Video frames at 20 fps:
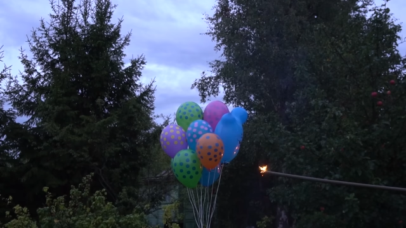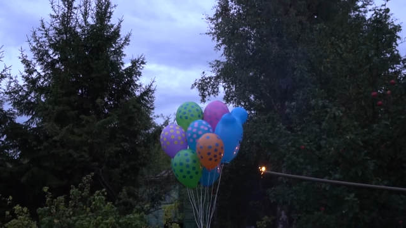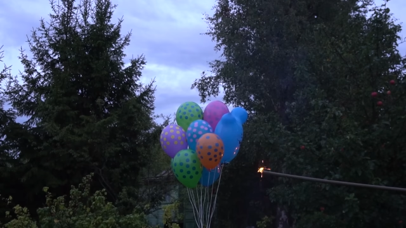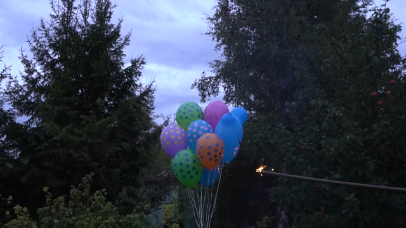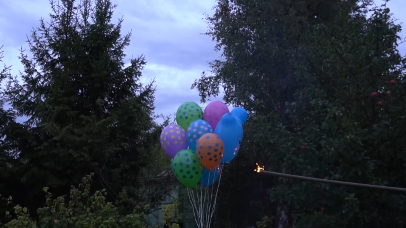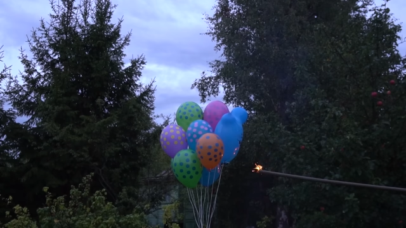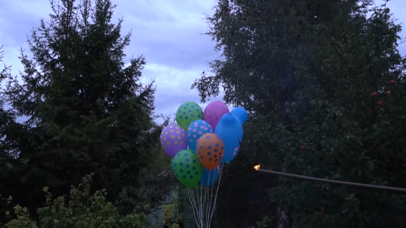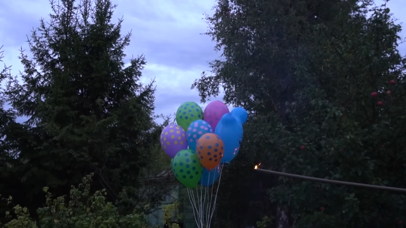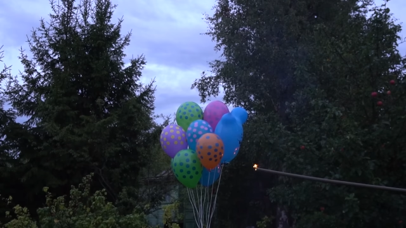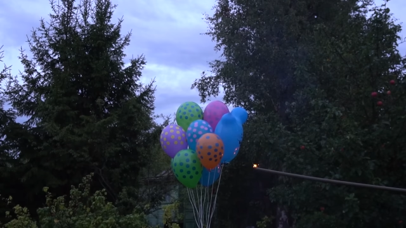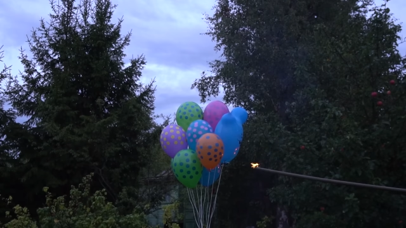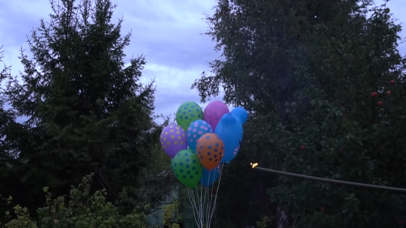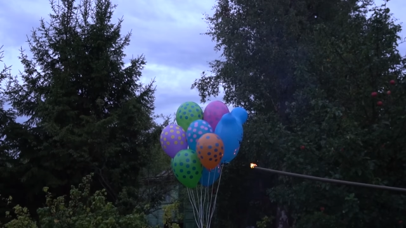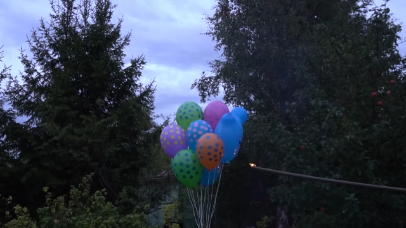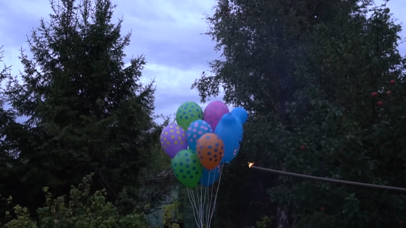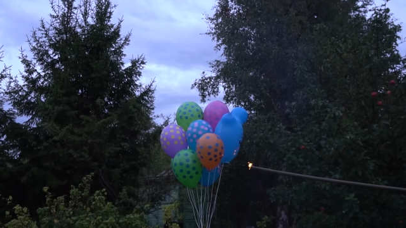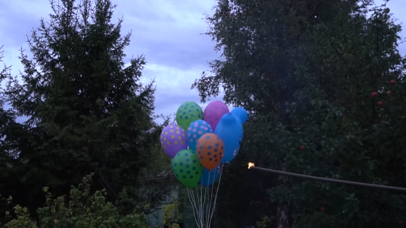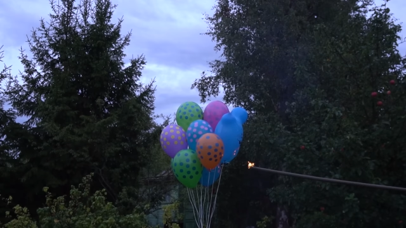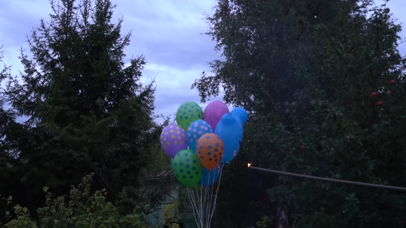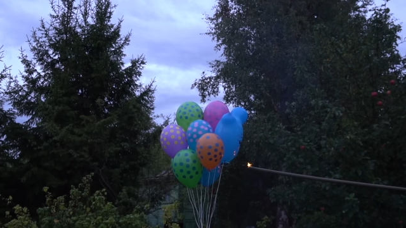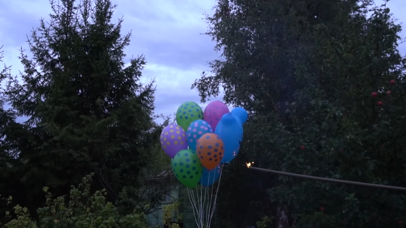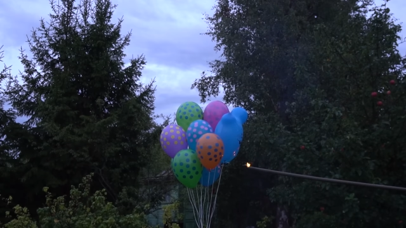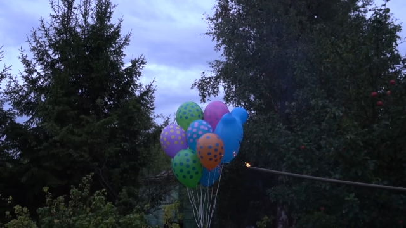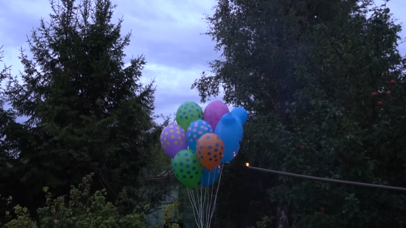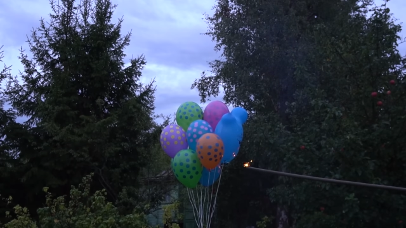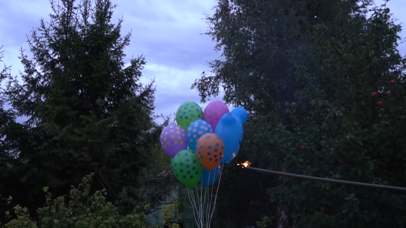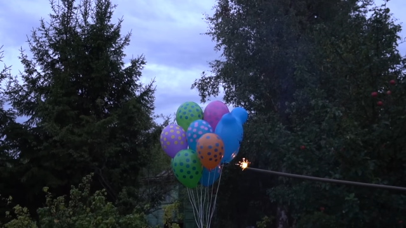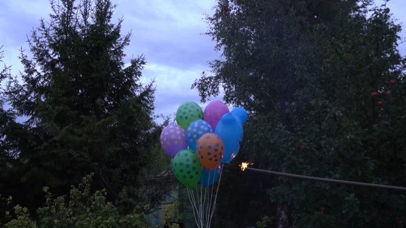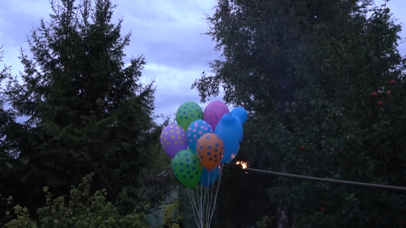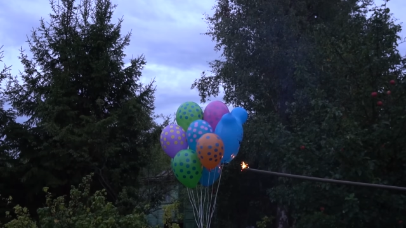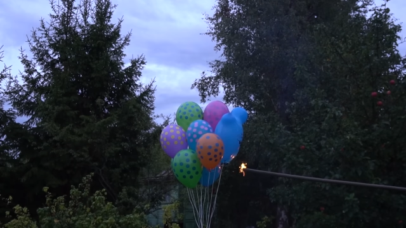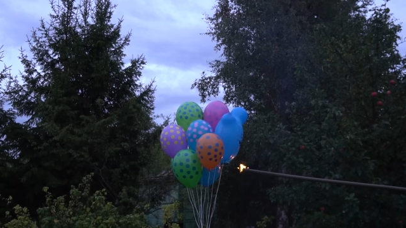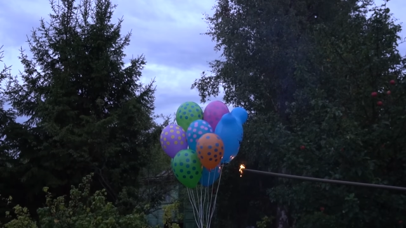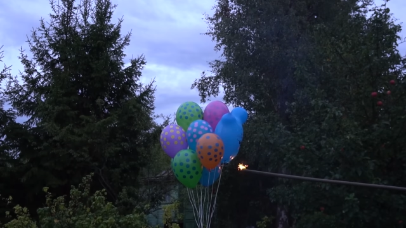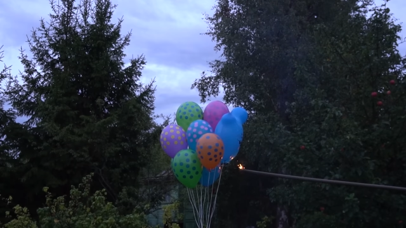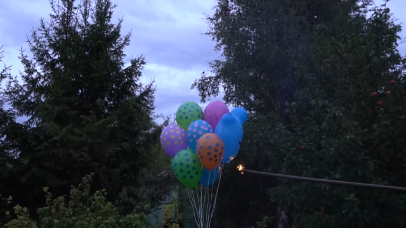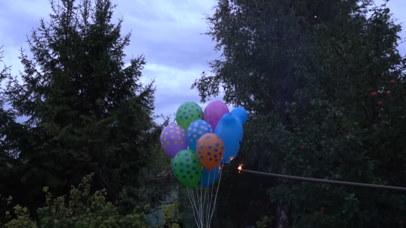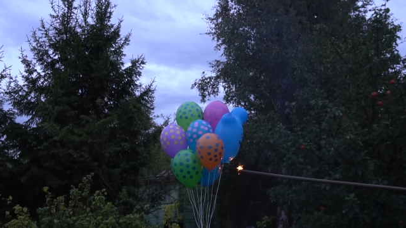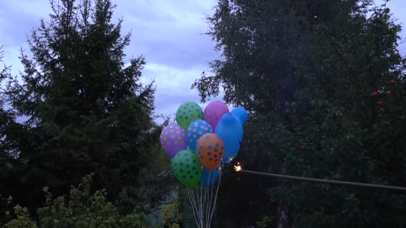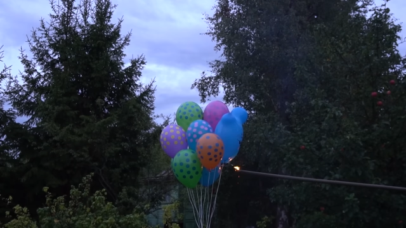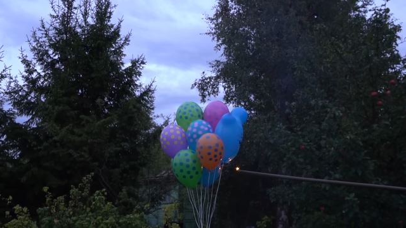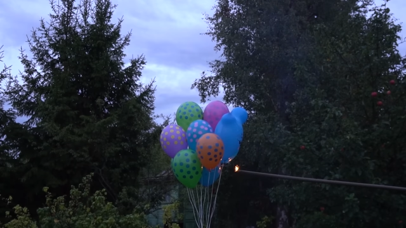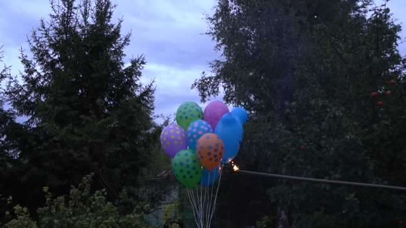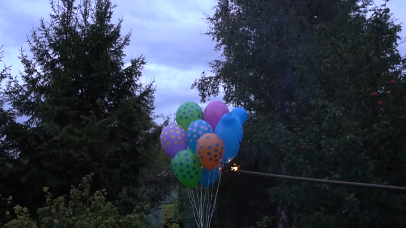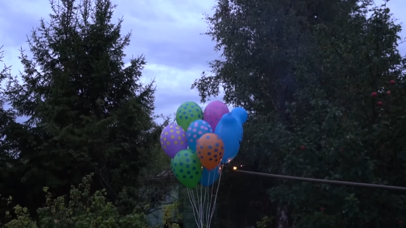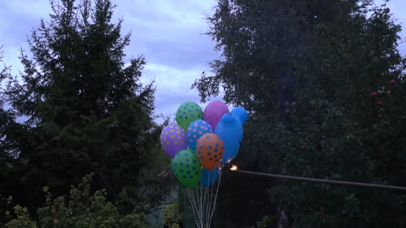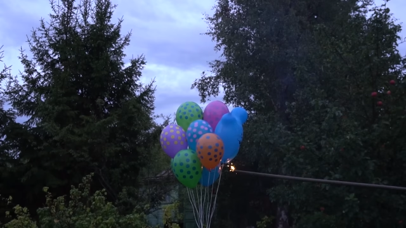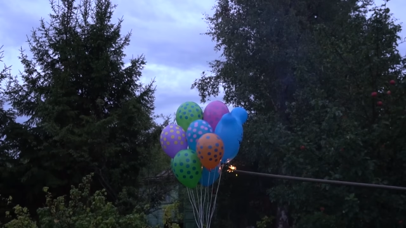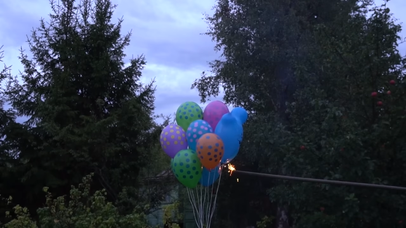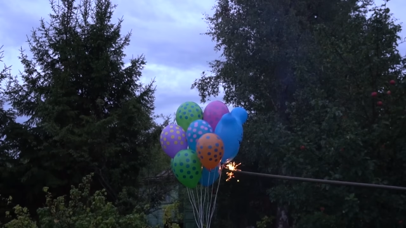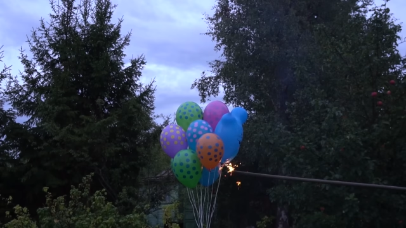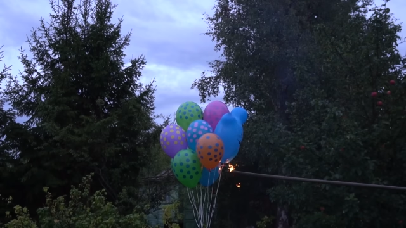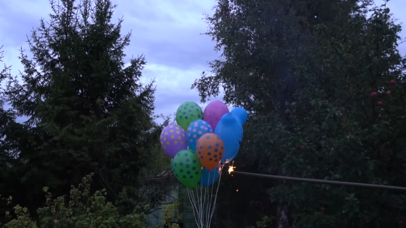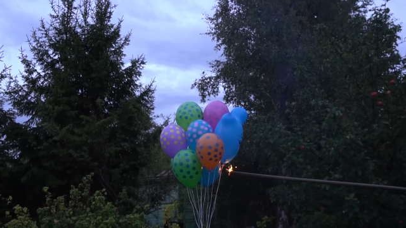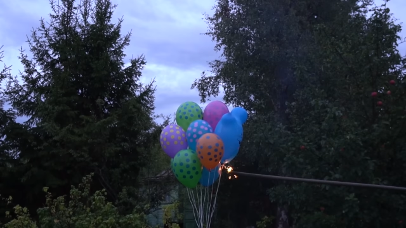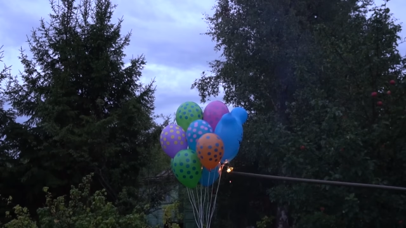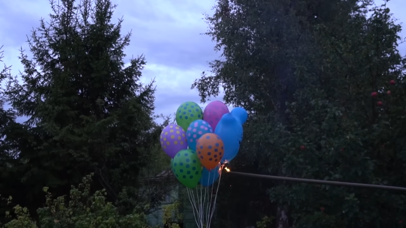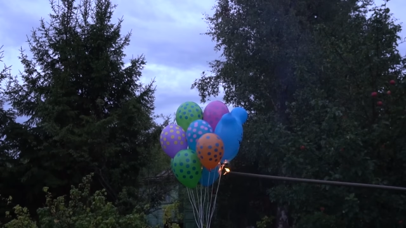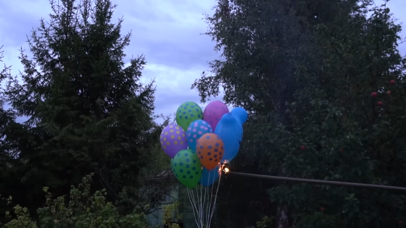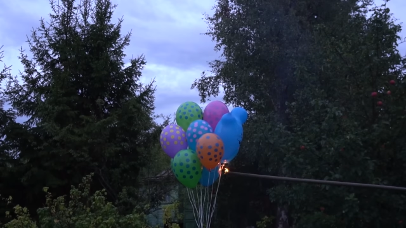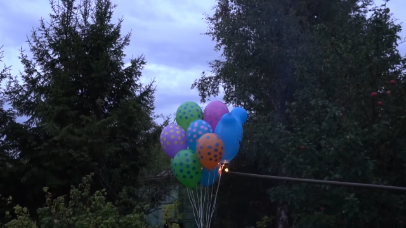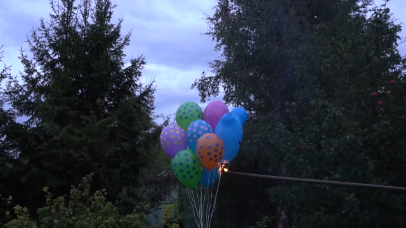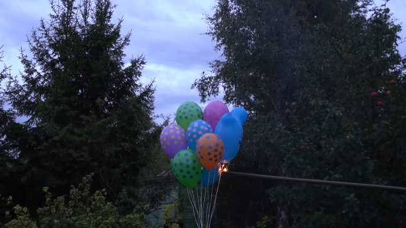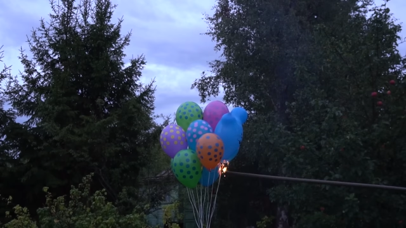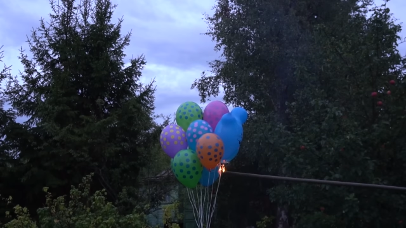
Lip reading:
Nobody's mouth can be seen.